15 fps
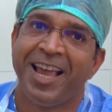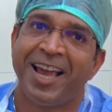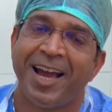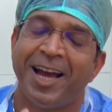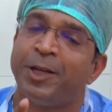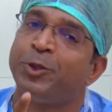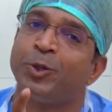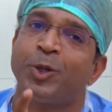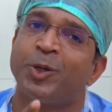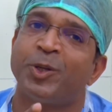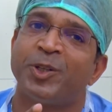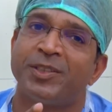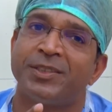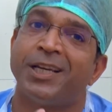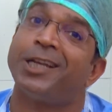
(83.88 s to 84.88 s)
And
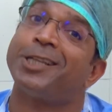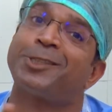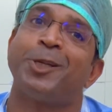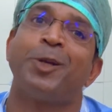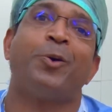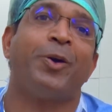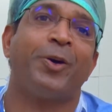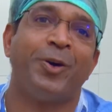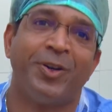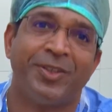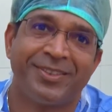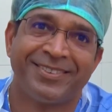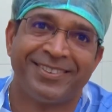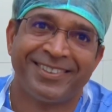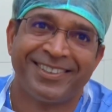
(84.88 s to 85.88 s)
they are still going on.
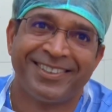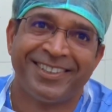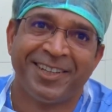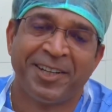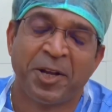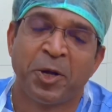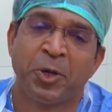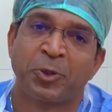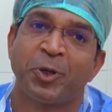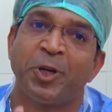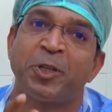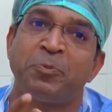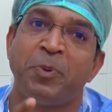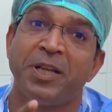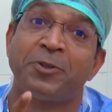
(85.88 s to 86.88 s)
So
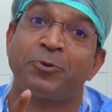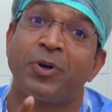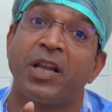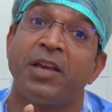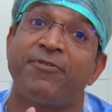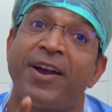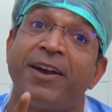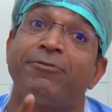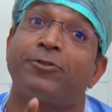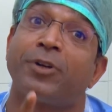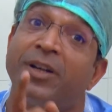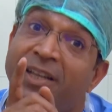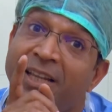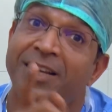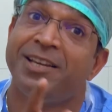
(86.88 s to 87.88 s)
it's been 25,
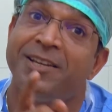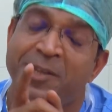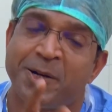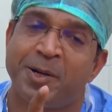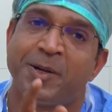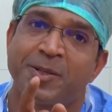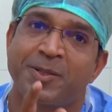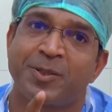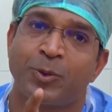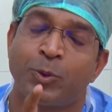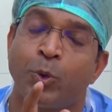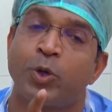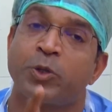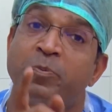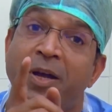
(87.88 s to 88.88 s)
30 years,
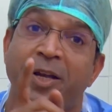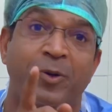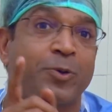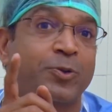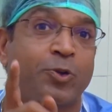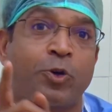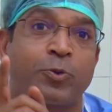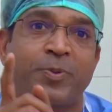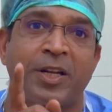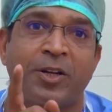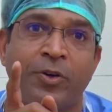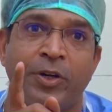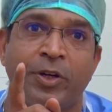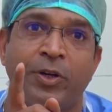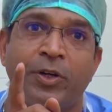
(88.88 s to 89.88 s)
those microscopes are
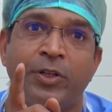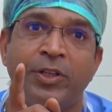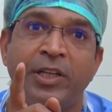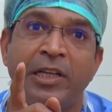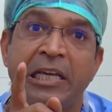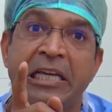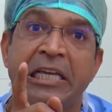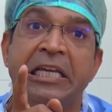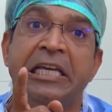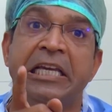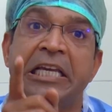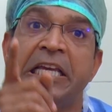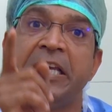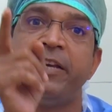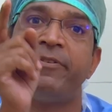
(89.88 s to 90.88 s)
going on,
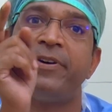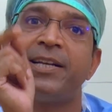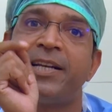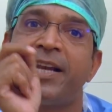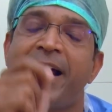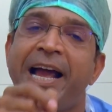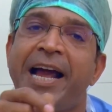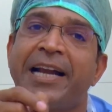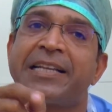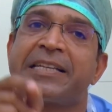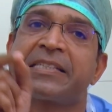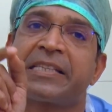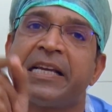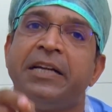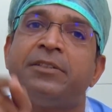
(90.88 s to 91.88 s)
even at a
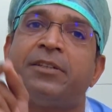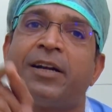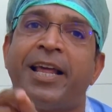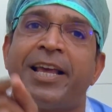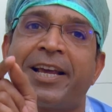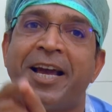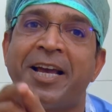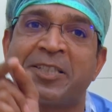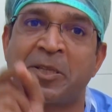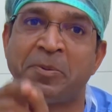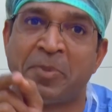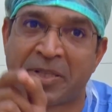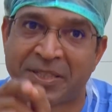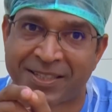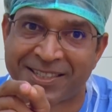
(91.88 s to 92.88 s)
center like
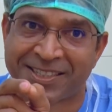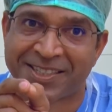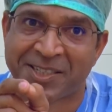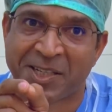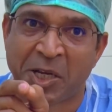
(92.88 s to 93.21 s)
SMS,